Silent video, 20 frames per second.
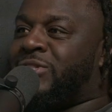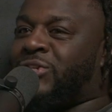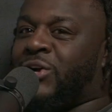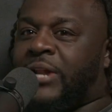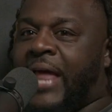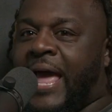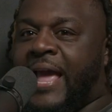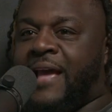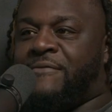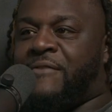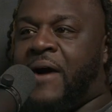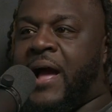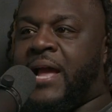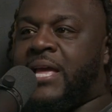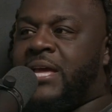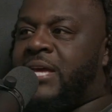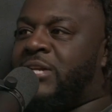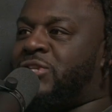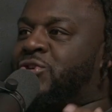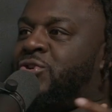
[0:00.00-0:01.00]
So like if I
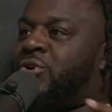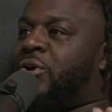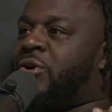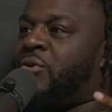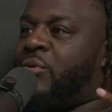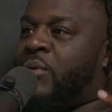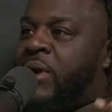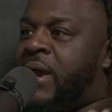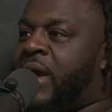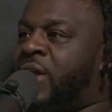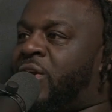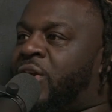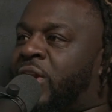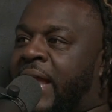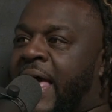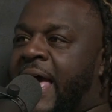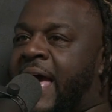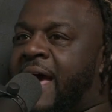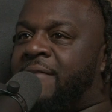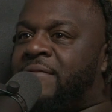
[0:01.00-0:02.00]
can get you to grin or
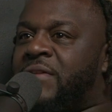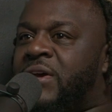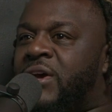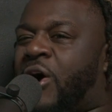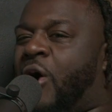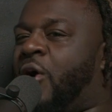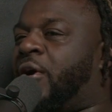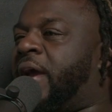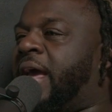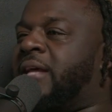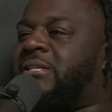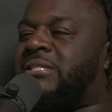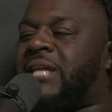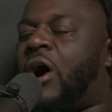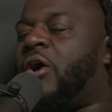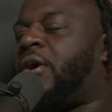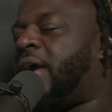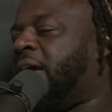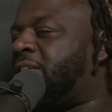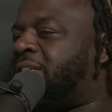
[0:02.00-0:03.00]
laugh, okay, it's
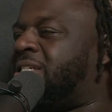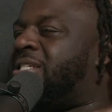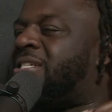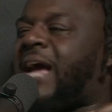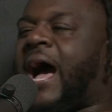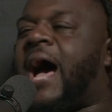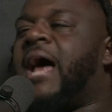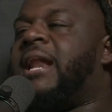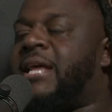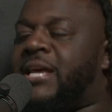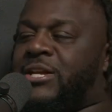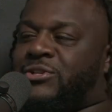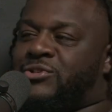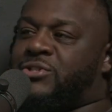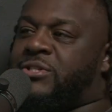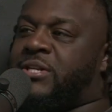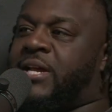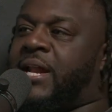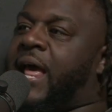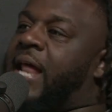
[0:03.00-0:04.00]
like okay, she's kind of
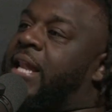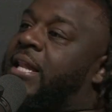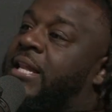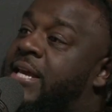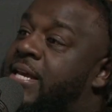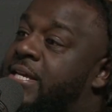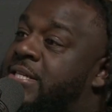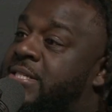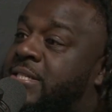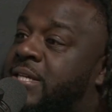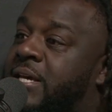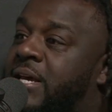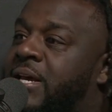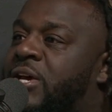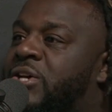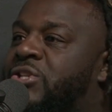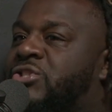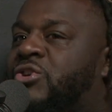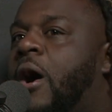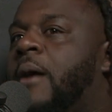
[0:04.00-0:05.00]
interested at least.
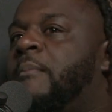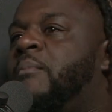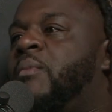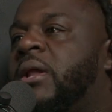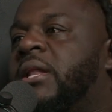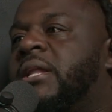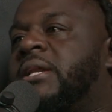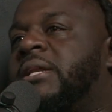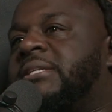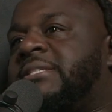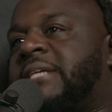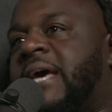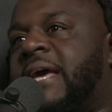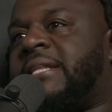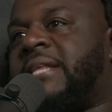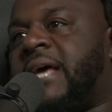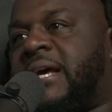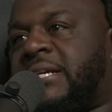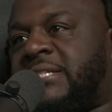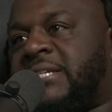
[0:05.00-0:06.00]
So I'm willing to
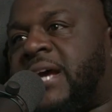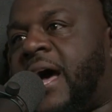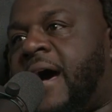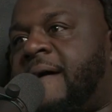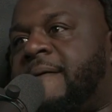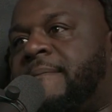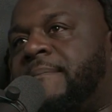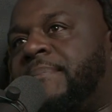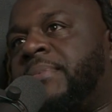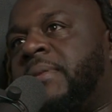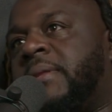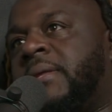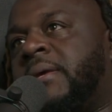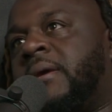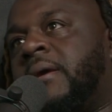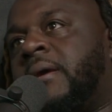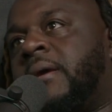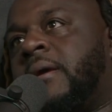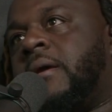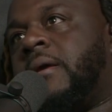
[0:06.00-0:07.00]
take that shot
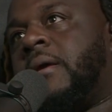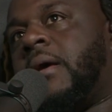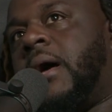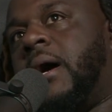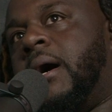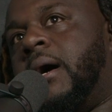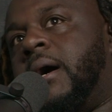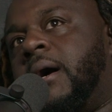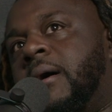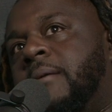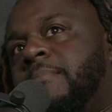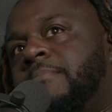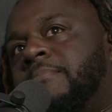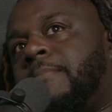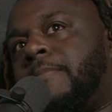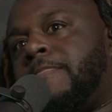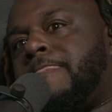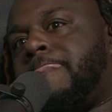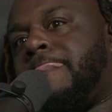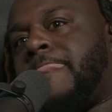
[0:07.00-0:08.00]
um,
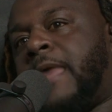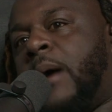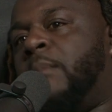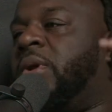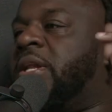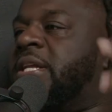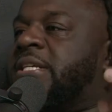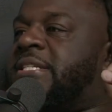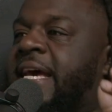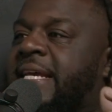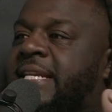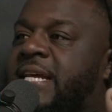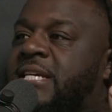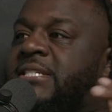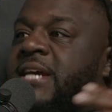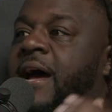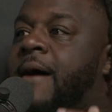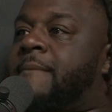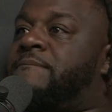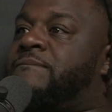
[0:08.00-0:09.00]
I'm willing to take that
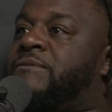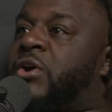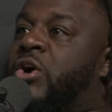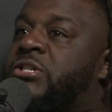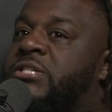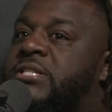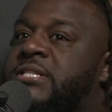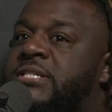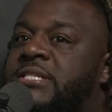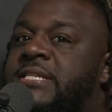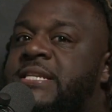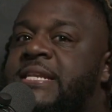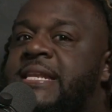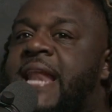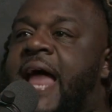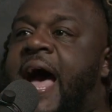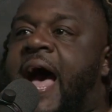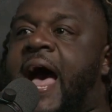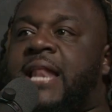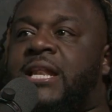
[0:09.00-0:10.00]
shot versus
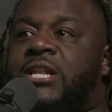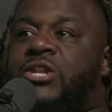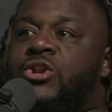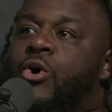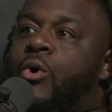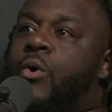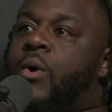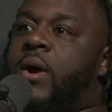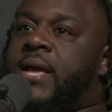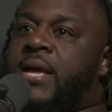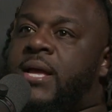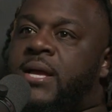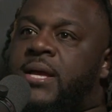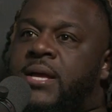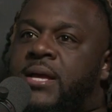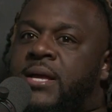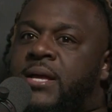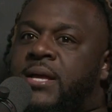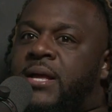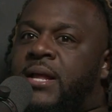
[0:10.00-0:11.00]
not knowing,
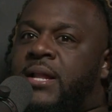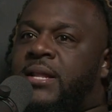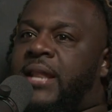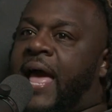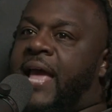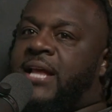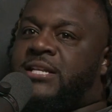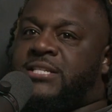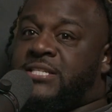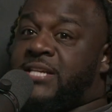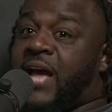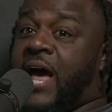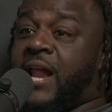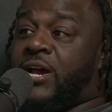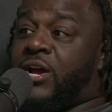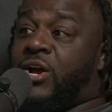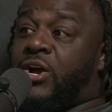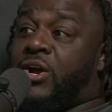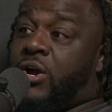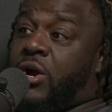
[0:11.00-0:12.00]
like just kind
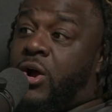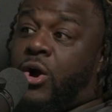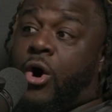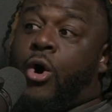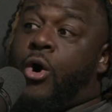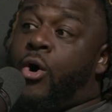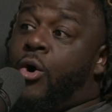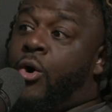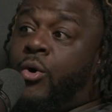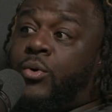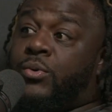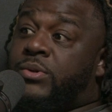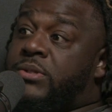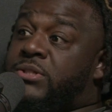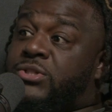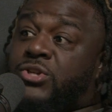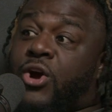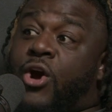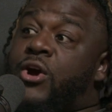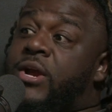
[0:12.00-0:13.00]
of cold
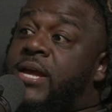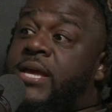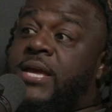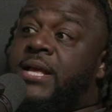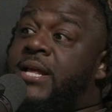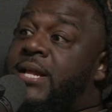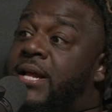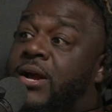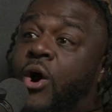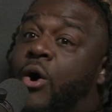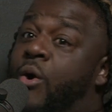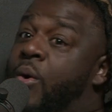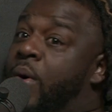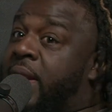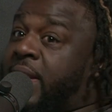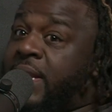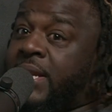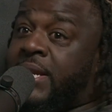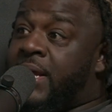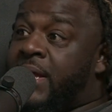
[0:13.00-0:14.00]
turkey
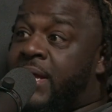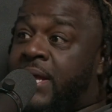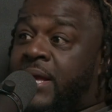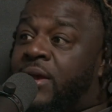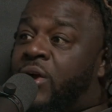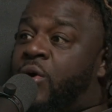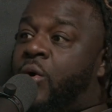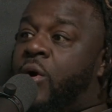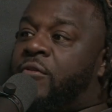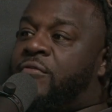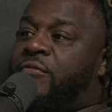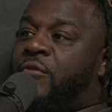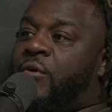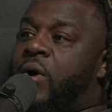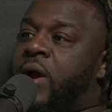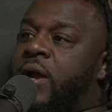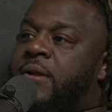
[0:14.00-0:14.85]
going going for